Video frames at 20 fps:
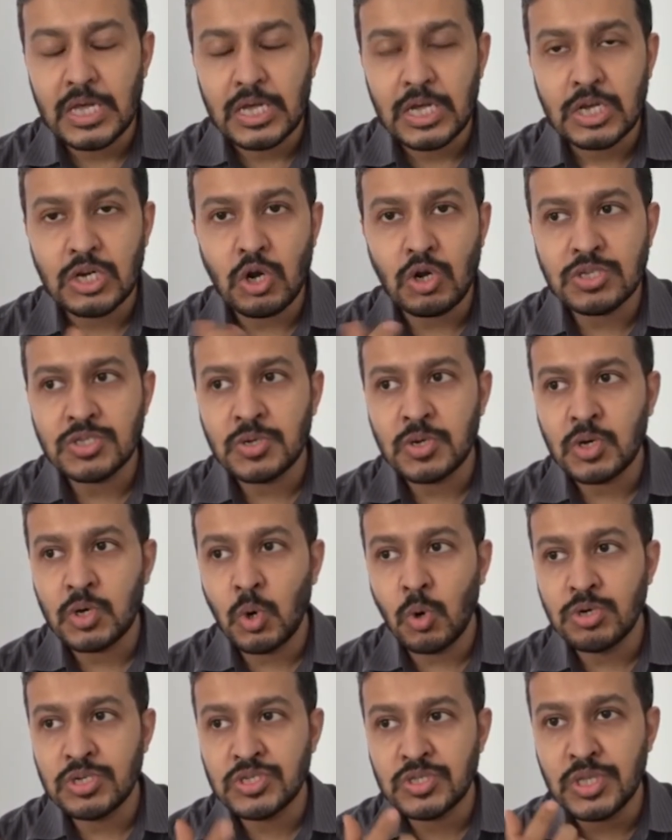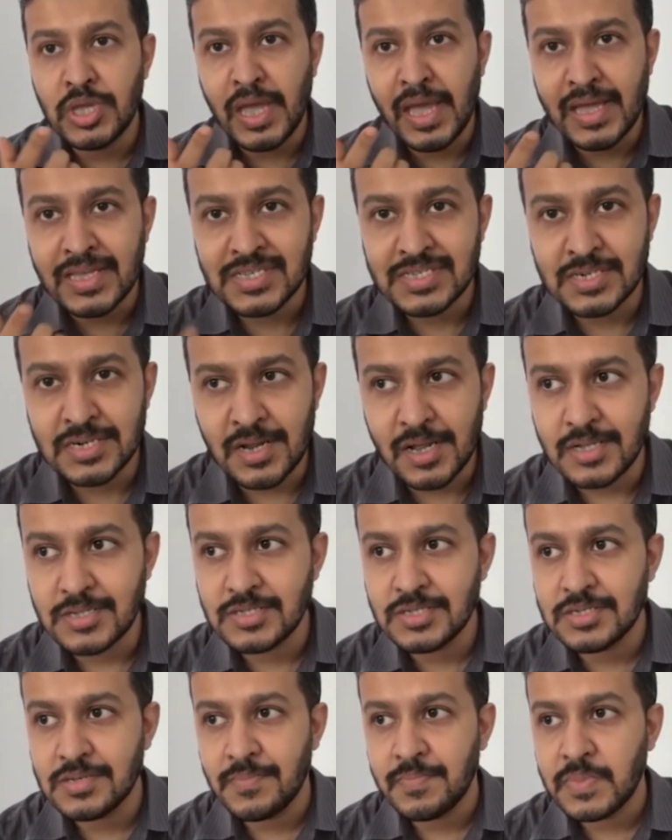It also coats the hair
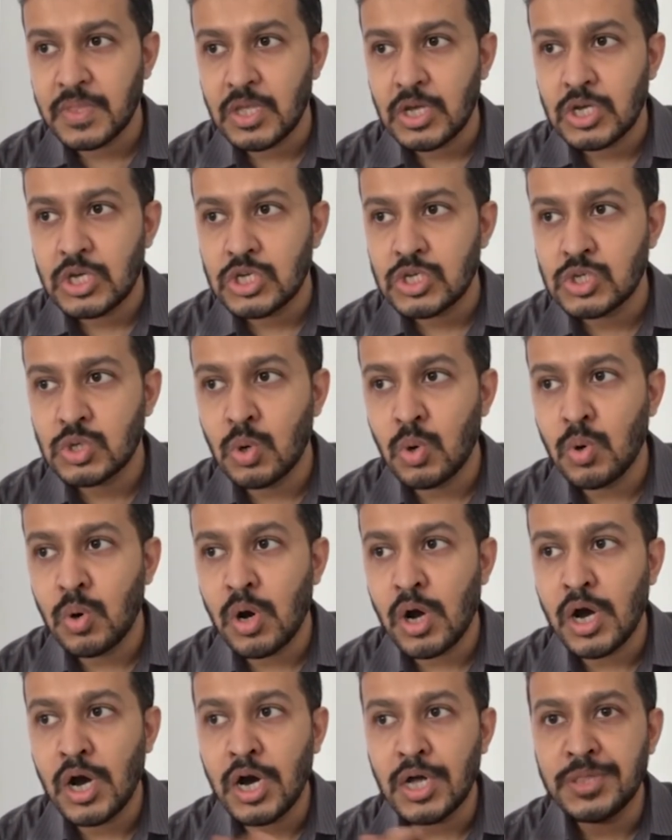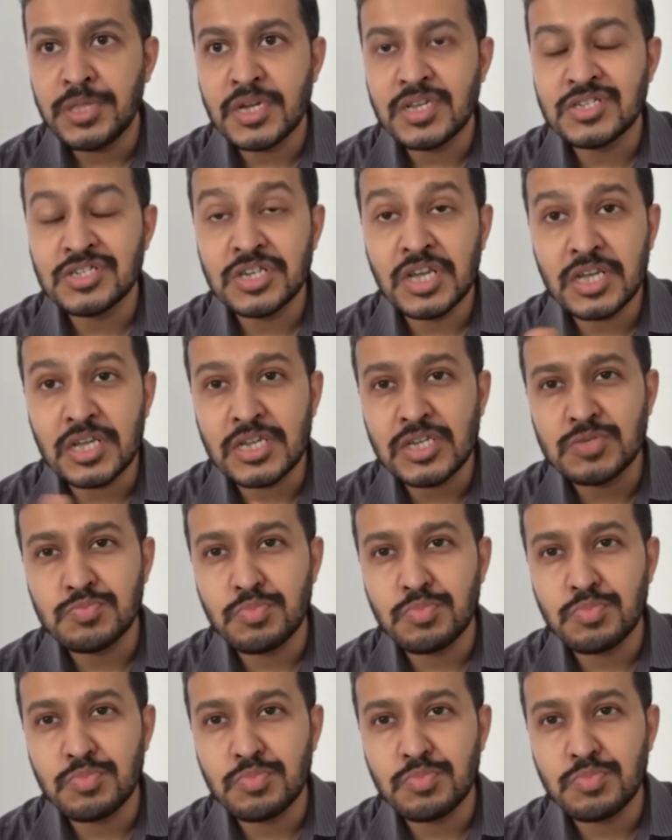strands, so there is decreased